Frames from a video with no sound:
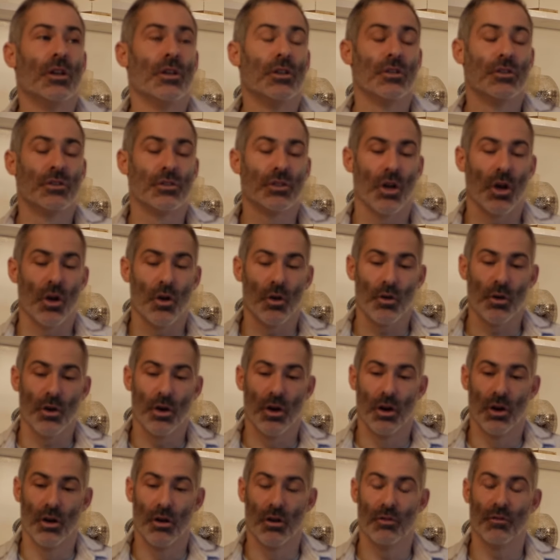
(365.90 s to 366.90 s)
So
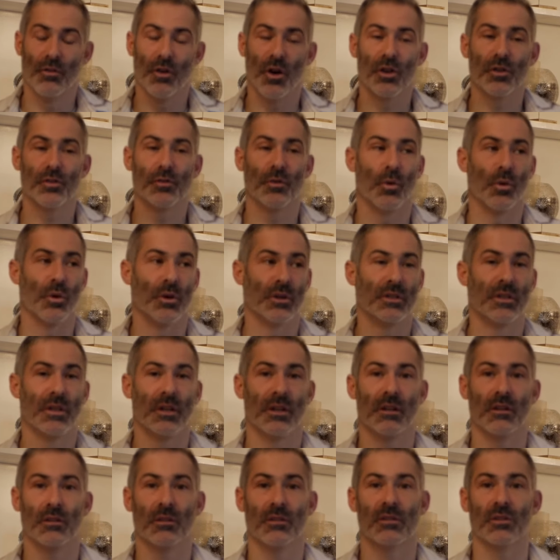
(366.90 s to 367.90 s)
fast forward,
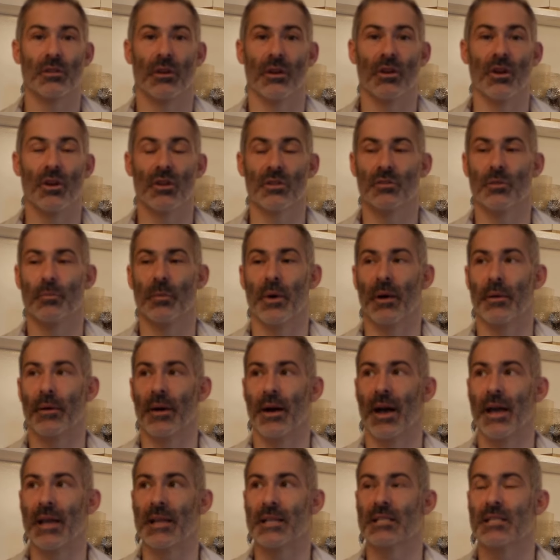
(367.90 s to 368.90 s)
so I got to
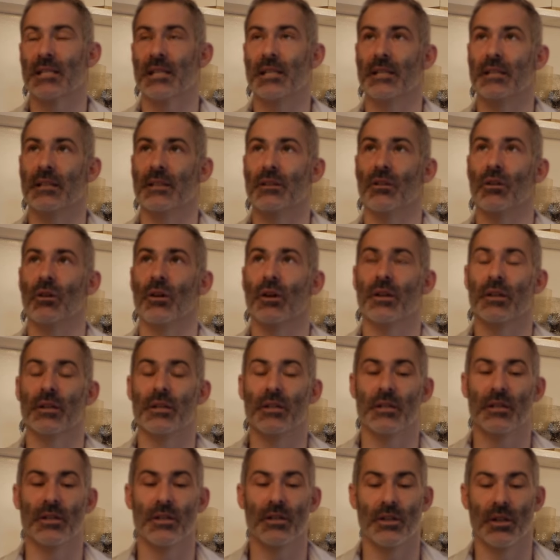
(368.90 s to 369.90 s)
about 18,
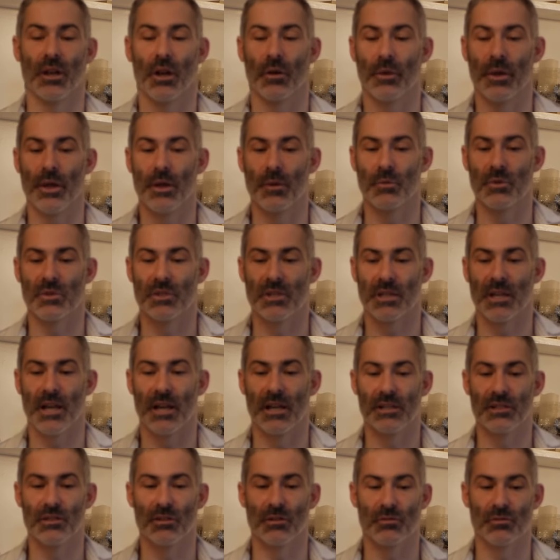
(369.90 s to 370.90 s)
and you know, it was a
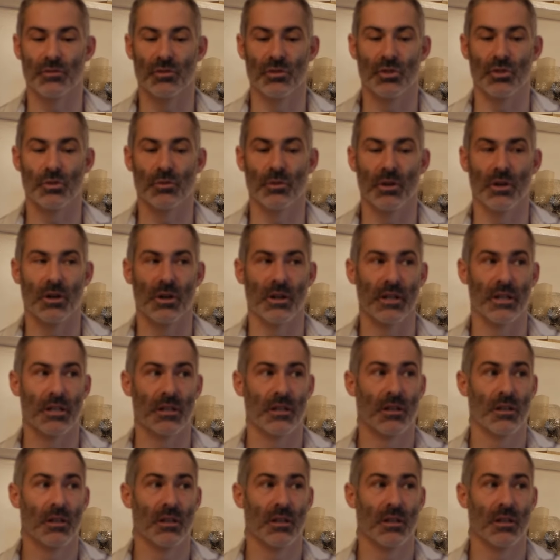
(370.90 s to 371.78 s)
case of do I